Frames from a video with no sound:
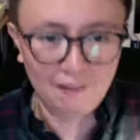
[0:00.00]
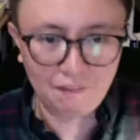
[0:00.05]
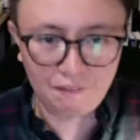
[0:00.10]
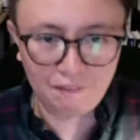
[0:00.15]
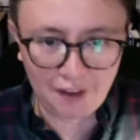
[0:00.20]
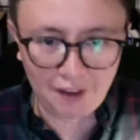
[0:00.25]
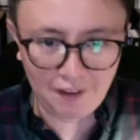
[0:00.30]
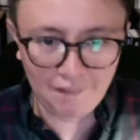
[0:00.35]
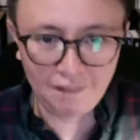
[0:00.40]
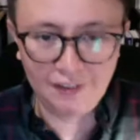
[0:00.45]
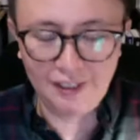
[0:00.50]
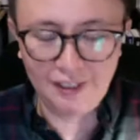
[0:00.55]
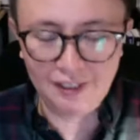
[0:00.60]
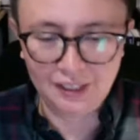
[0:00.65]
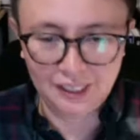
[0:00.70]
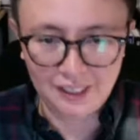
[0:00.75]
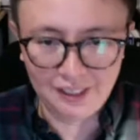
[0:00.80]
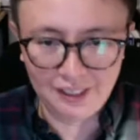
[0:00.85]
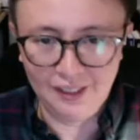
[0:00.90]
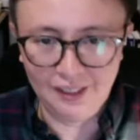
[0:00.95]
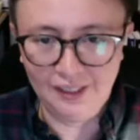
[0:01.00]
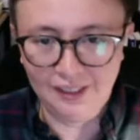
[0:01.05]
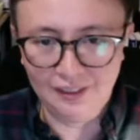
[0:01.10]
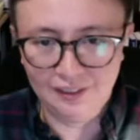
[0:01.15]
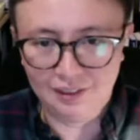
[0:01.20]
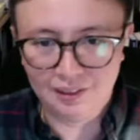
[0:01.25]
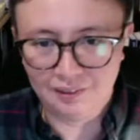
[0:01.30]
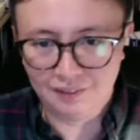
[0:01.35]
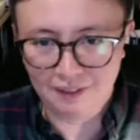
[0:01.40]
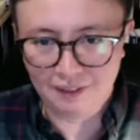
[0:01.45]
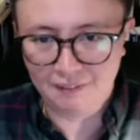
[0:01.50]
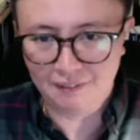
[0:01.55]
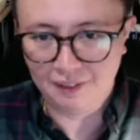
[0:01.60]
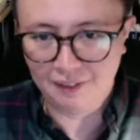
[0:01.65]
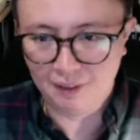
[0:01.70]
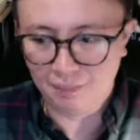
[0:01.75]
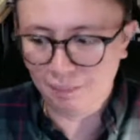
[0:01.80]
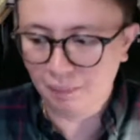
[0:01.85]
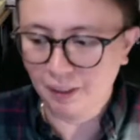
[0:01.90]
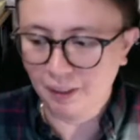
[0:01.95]
favorite and least
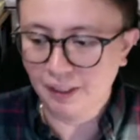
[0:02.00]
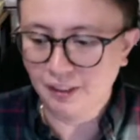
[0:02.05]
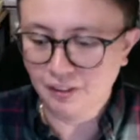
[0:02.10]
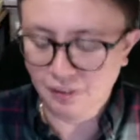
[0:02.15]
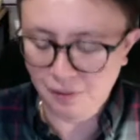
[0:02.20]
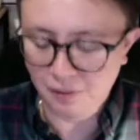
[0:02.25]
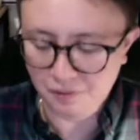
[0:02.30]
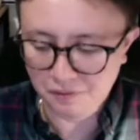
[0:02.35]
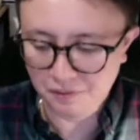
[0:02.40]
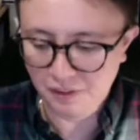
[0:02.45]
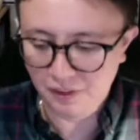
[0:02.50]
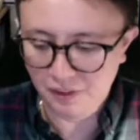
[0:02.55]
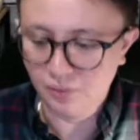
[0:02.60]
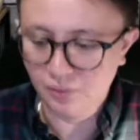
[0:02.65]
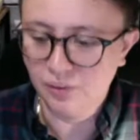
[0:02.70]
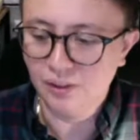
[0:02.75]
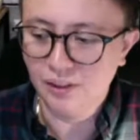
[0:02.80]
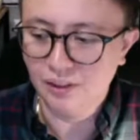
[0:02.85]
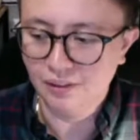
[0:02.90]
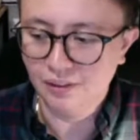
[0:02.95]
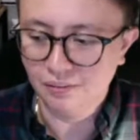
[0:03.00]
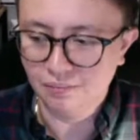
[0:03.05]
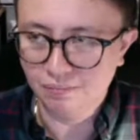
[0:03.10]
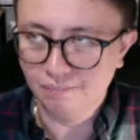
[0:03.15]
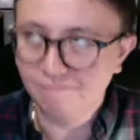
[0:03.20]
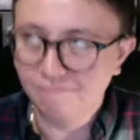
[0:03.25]
favorite part of the routine?